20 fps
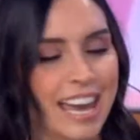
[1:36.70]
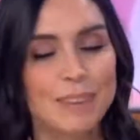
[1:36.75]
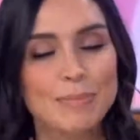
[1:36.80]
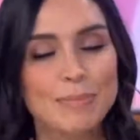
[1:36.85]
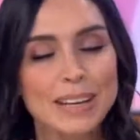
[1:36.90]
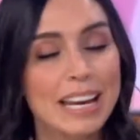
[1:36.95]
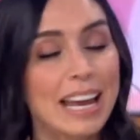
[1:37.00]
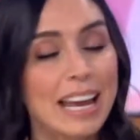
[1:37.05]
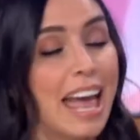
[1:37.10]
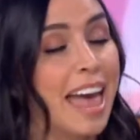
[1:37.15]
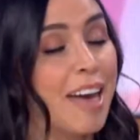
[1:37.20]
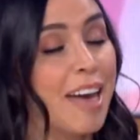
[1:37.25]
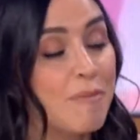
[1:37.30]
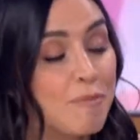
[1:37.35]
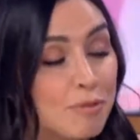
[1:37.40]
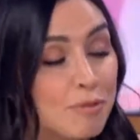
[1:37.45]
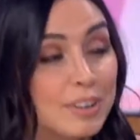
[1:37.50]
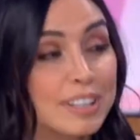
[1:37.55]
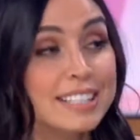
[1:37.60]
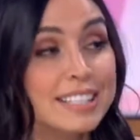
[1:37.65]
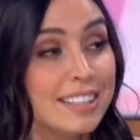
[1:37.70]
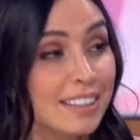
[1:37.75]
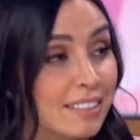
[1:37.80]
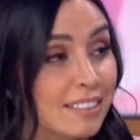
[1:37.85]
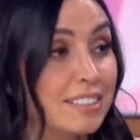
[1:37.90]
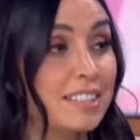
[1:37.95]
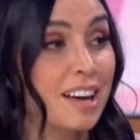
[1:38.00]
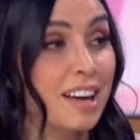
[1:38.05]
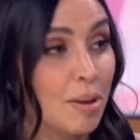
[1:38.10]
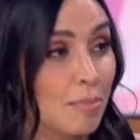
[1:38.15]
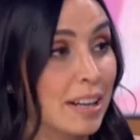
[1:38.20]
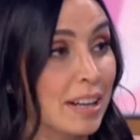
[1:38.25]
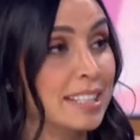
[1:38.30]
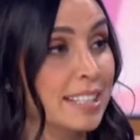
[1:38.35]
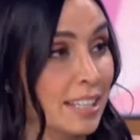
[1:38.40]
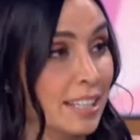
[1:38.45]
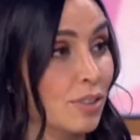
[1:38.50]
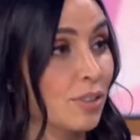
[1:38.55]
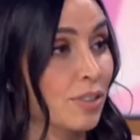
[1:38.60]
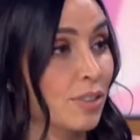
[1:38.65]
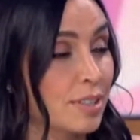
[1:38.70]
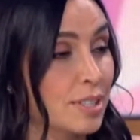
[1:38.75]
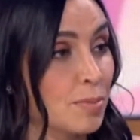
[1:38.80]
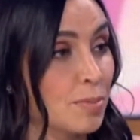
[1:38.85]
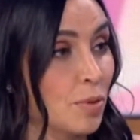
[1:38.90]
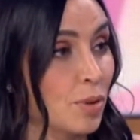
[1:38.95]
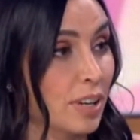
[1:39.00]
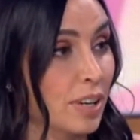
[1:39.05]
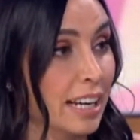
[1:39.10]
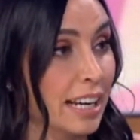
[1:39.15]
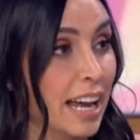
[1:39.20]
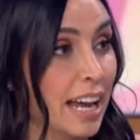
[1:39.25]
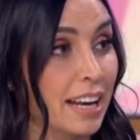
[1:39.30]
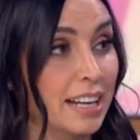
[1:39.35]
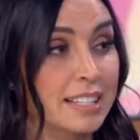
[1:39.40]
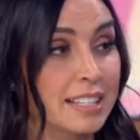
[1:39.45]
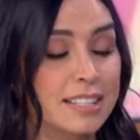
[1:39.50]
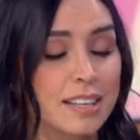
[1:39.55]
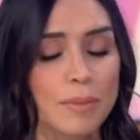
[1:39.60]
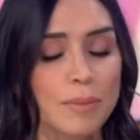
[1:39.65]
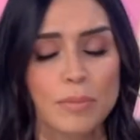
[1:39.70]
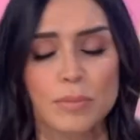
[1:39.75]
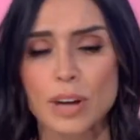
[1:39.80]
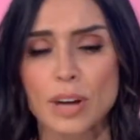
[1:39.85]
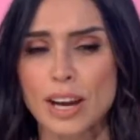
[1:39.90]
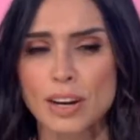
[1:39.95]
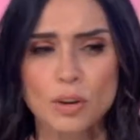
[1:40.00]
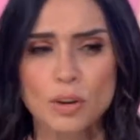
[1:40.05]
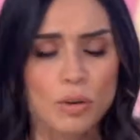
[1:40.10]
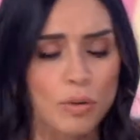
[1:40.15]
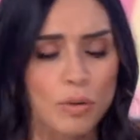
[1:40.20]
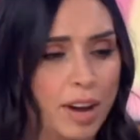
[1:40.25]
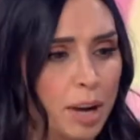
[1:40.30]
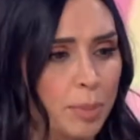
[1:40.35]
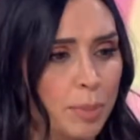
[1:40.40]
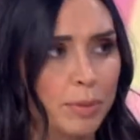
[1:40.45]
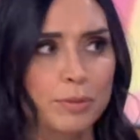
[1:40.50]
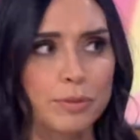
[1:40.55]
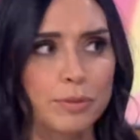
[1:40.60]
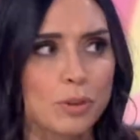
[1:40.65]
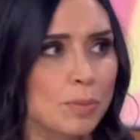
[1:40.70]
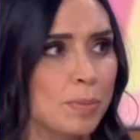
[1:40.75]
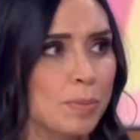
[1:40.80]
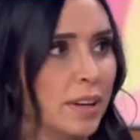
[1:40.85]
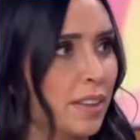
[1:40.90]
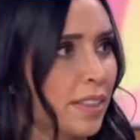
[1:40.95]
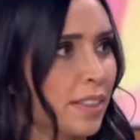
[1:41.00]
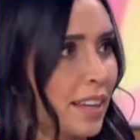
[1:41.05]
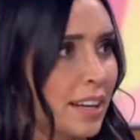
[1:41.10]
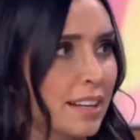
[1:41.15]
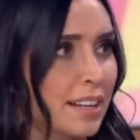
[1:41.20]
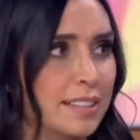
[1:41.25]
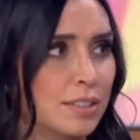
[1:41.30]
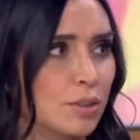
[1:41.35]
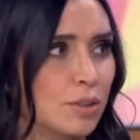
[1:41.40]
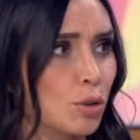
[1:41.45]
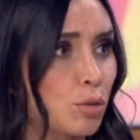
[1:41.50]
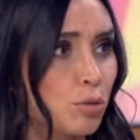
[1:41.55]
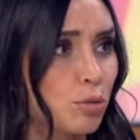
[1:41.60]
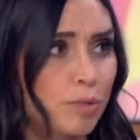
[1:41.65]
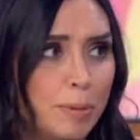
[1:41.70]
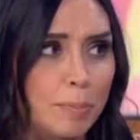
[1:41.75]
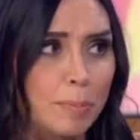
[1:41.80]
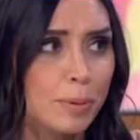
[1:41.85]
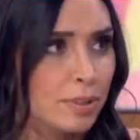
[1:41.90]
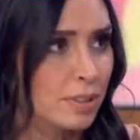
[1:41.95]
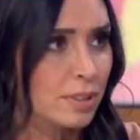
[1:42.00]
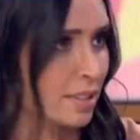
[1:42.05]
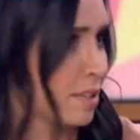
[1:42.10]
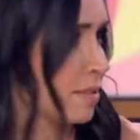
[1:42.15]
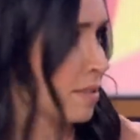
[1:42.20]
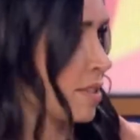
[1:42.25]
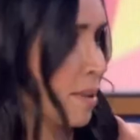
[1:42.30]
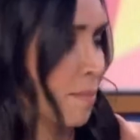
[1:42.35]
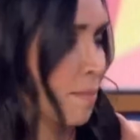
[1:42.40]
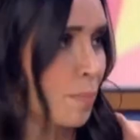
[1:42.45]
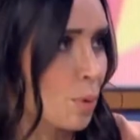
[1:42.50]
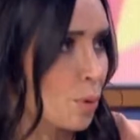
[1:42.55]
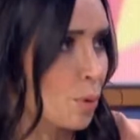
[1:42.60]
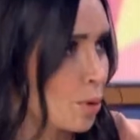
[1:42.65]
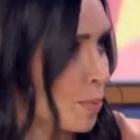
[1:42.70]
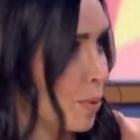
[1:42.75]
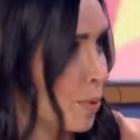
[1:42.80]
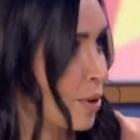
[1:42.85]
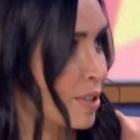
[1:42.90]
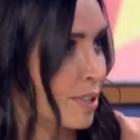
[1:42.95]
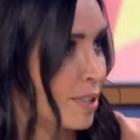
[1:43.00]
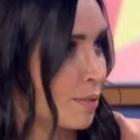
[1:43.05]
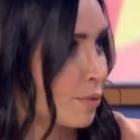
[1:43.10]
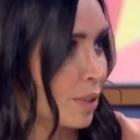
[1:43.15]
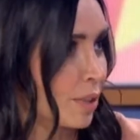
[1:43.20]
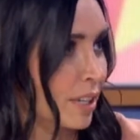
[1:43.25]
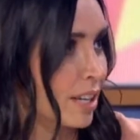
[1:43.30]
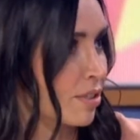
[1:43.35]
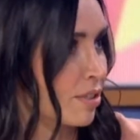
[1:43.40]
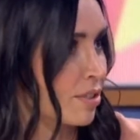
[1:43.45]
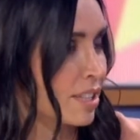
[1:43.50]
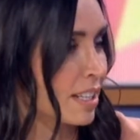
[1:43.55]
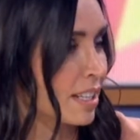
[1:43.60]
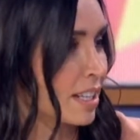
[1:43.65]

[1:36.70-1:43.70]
I mean, every single time I see you on This Morning, and it's some incredible phobia that has crippled some poor person for years and